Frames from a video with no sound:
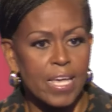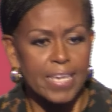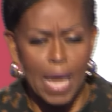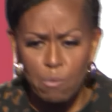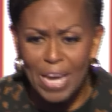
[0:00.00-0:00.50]

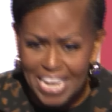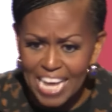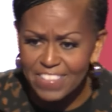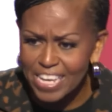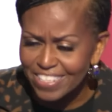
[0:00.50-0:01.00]
Can we
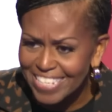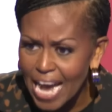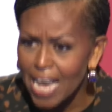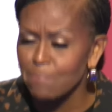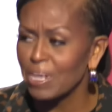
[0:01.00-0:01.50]
get this
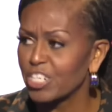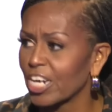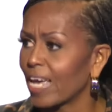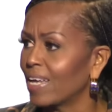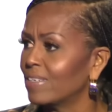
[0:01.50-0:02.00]
done,
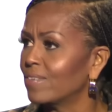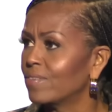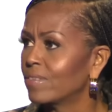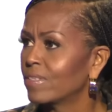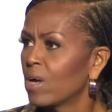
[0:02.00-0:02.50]
Michigan?
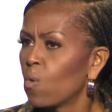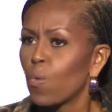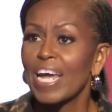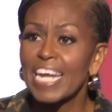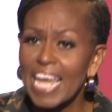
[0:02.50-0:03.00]

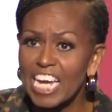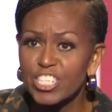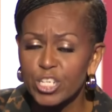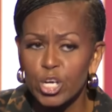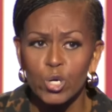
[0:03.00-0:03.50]
We need
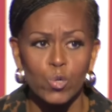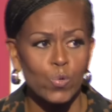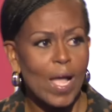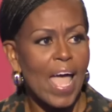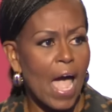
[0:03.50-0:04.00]
you,
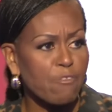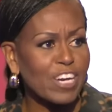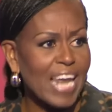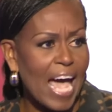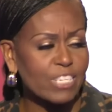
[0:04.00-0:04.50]
every
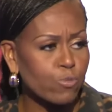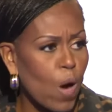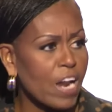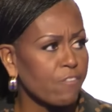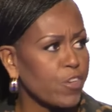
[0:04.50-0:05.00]
last
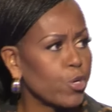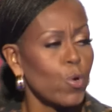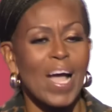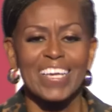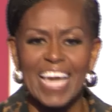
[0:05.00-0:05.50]
one of you.
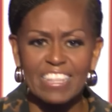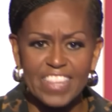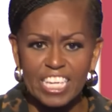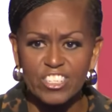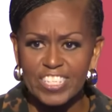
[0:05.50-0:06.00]
Get
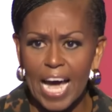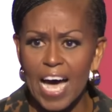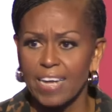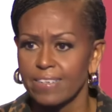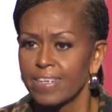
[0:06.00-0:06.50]
this
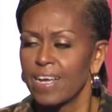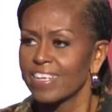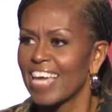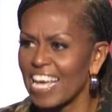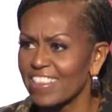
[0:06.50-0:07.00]
done.
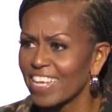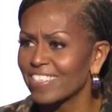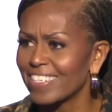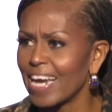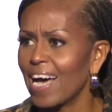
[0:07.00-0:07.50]
Get this
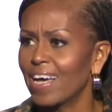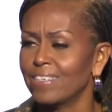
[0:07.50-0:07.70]
done.